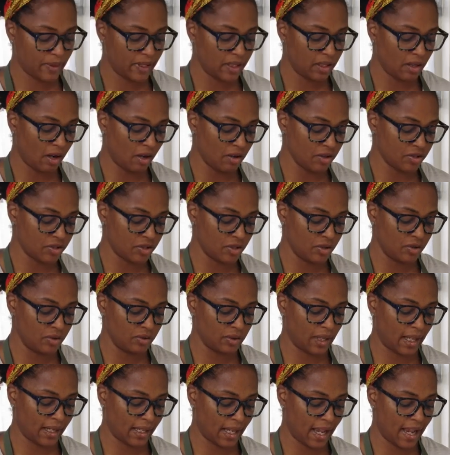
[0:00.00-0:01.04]
but it also
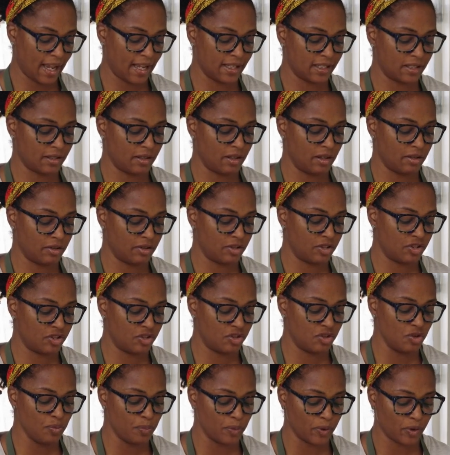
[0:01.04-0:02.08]
like adds a
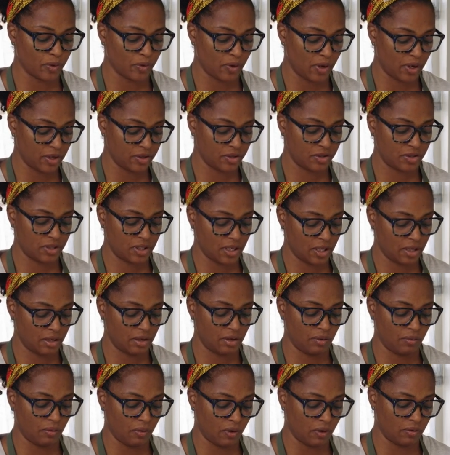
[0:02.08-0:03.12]
super crunch that
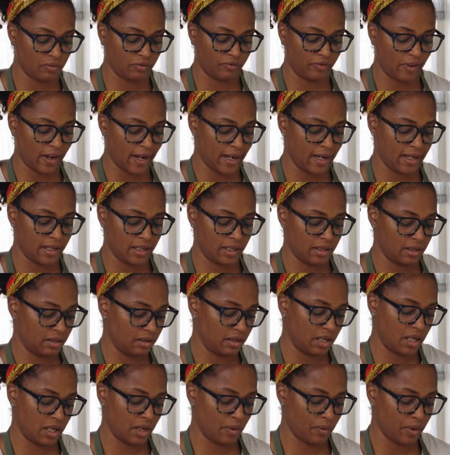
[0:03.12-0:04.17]
you won't find
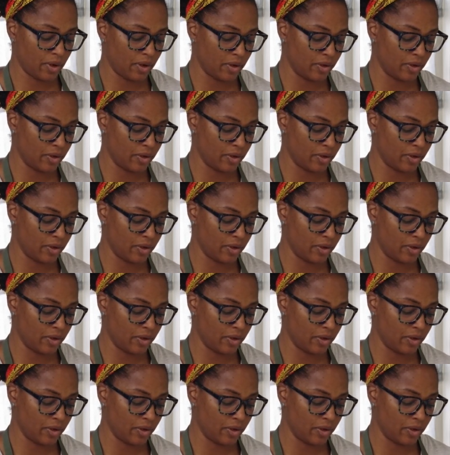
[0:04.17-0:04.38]
anywhere